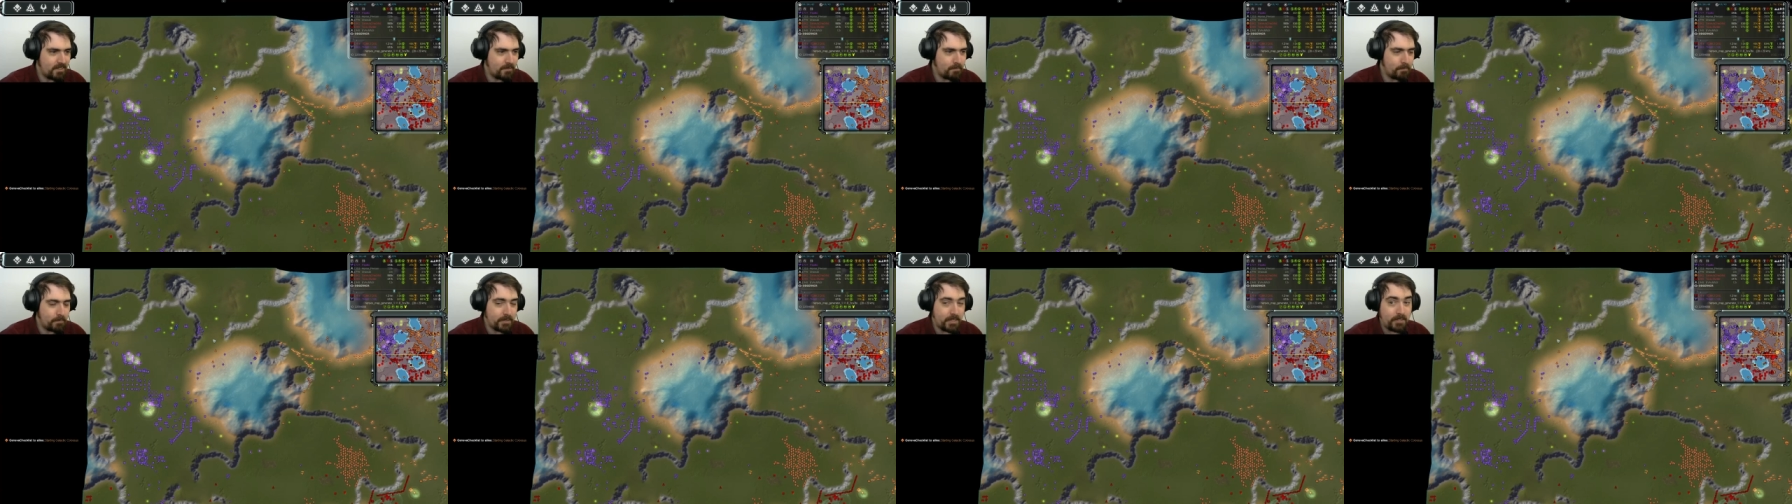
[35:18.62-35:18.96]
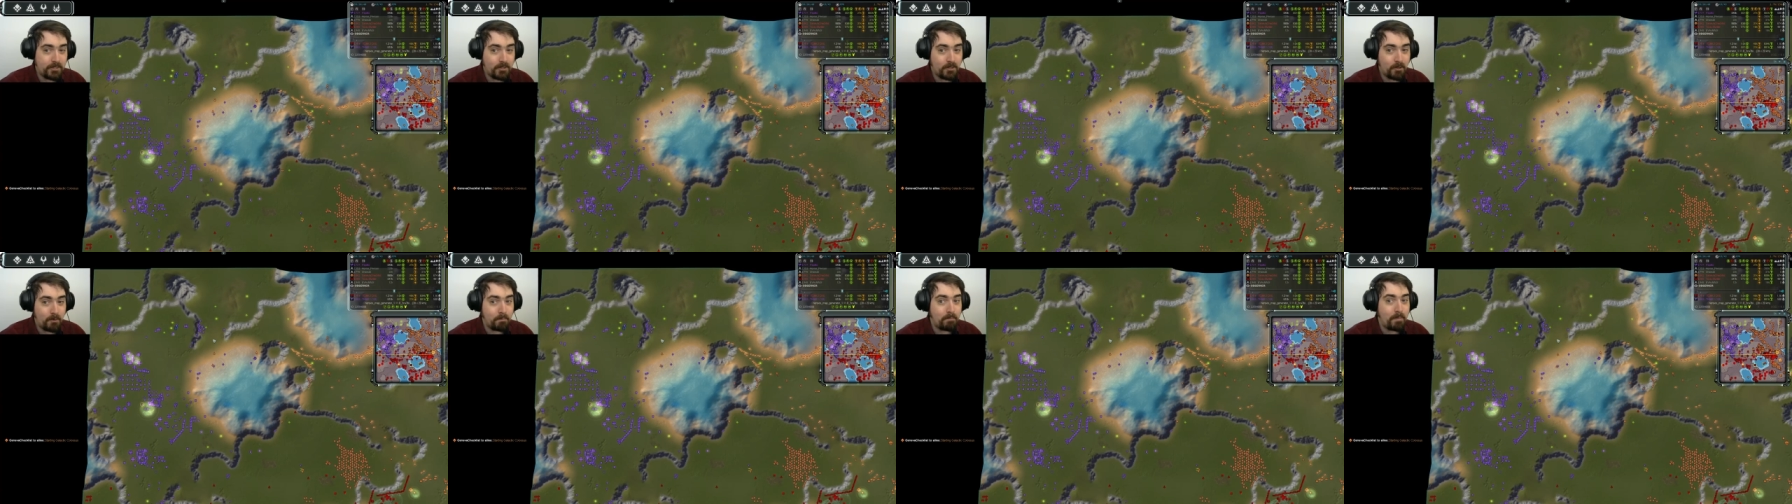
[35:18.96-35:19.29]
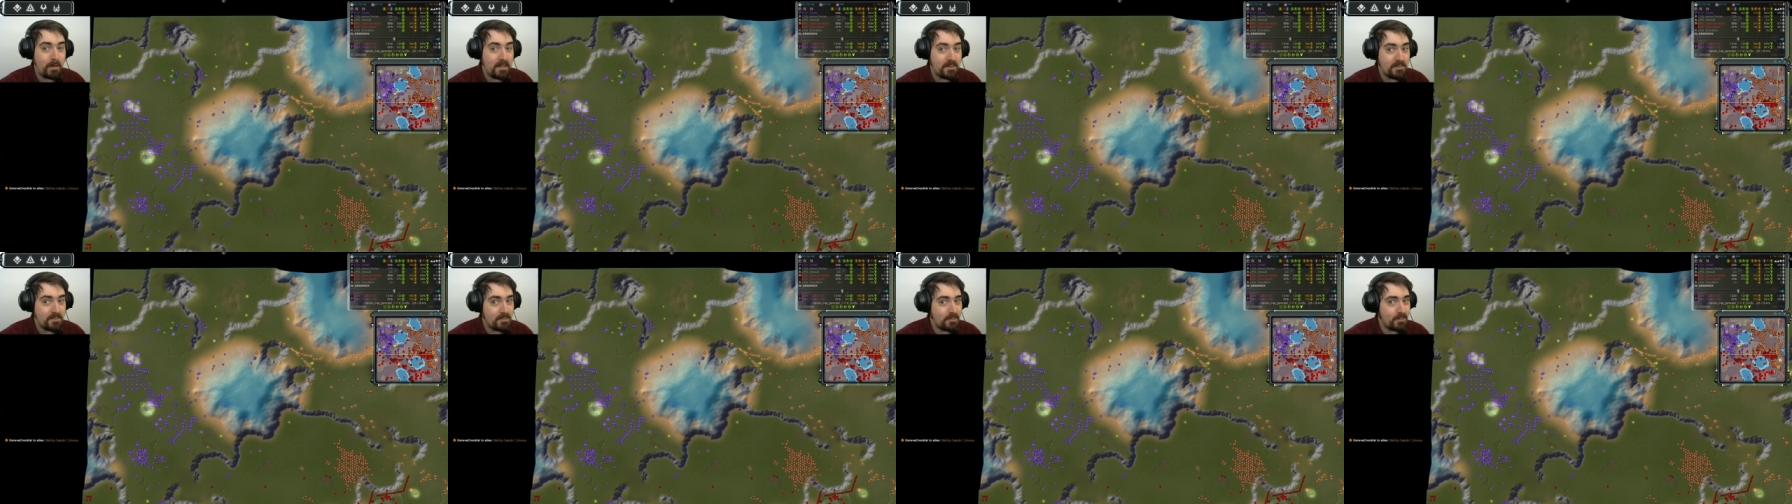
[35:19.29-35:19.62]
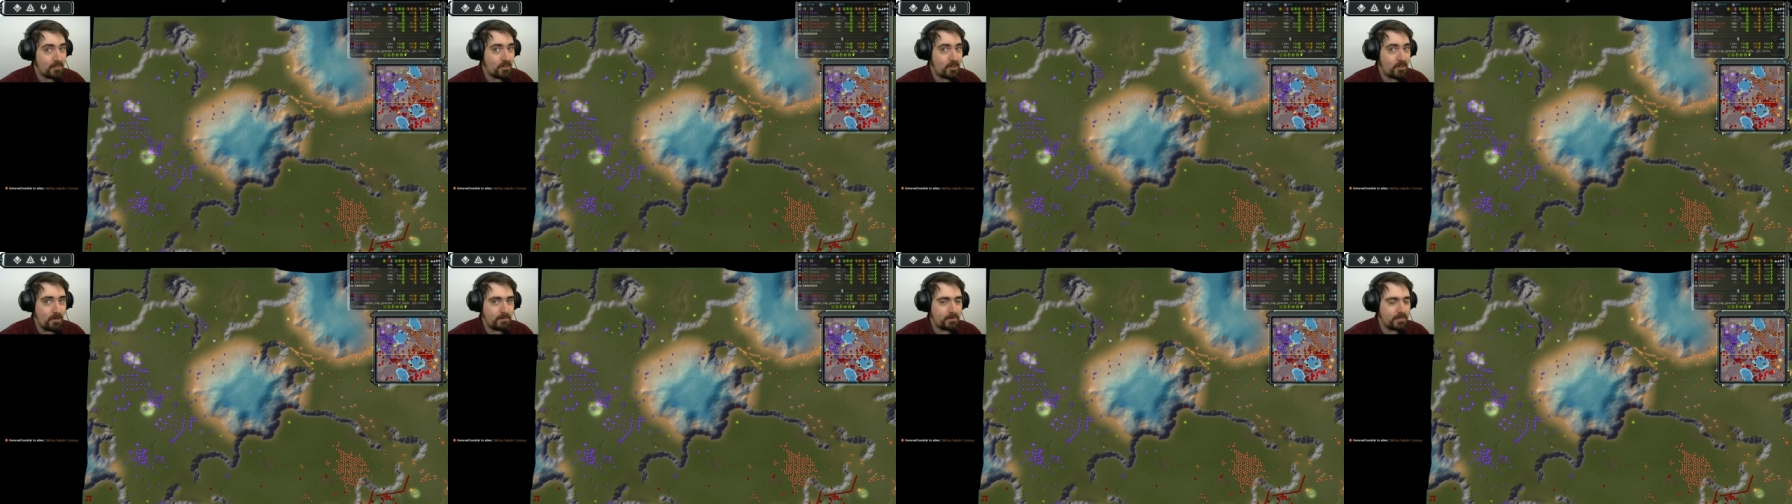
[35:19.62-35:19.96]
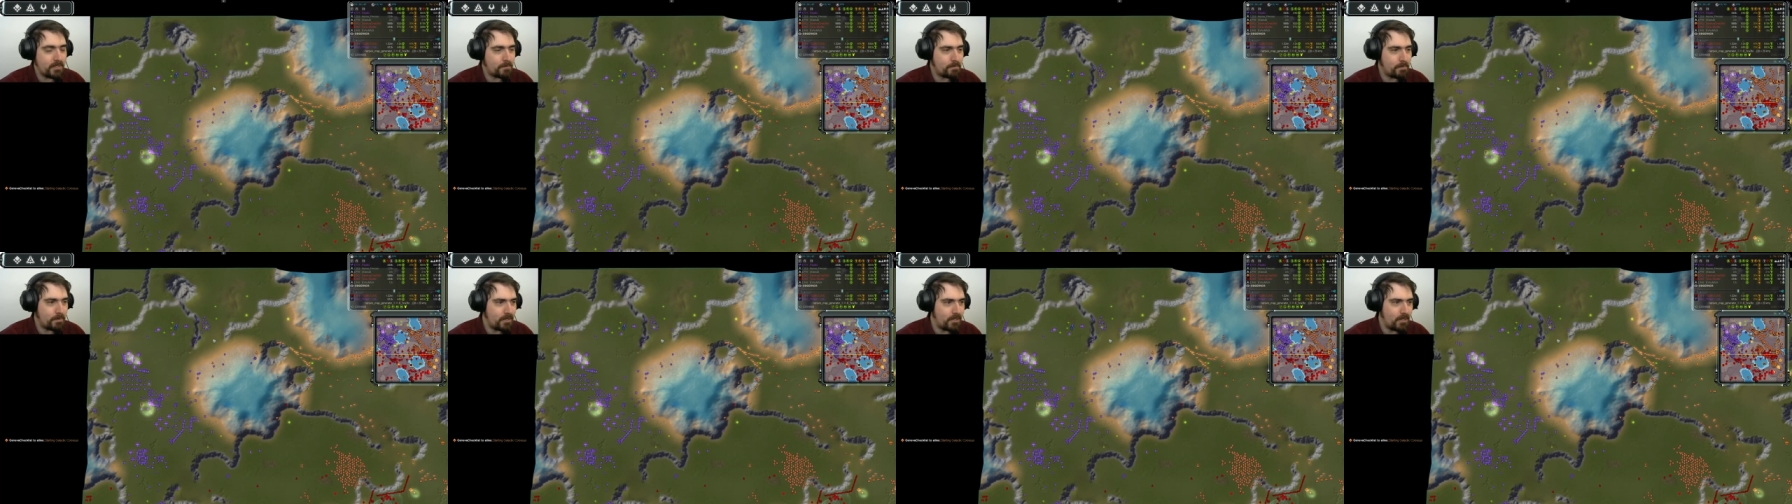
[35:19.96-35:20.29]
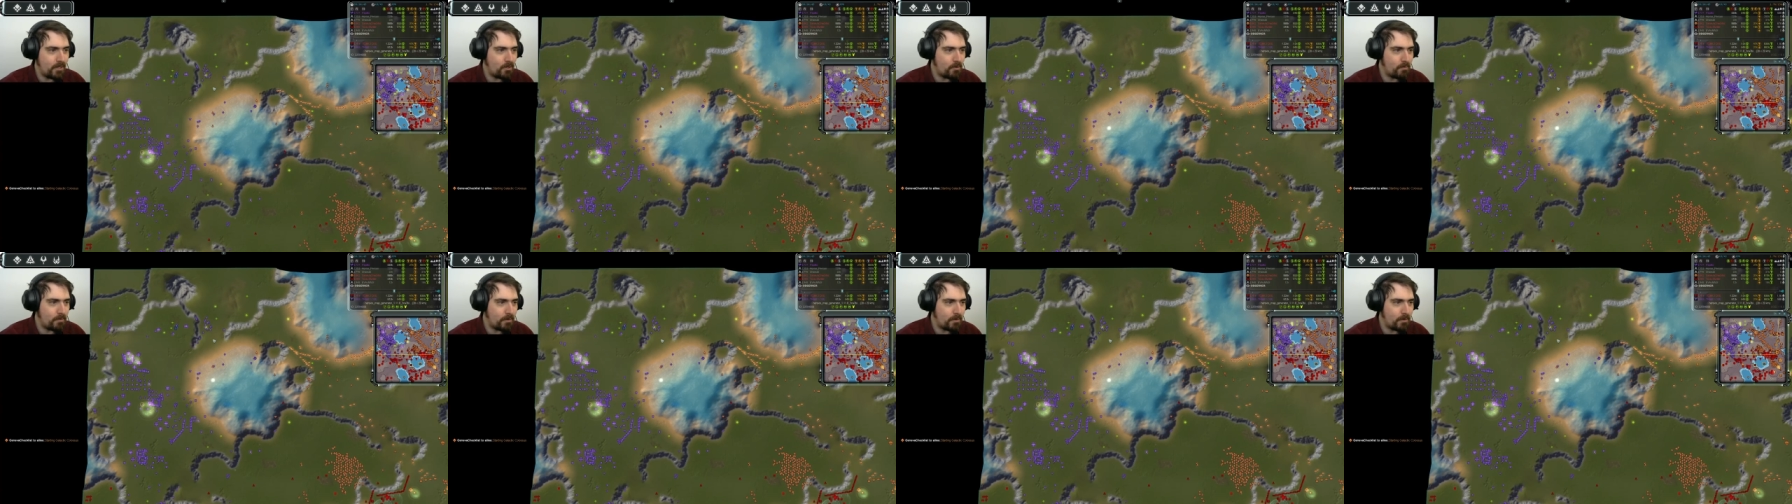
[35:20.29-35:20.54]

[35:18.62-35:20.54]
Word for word: Place your bets in the comments below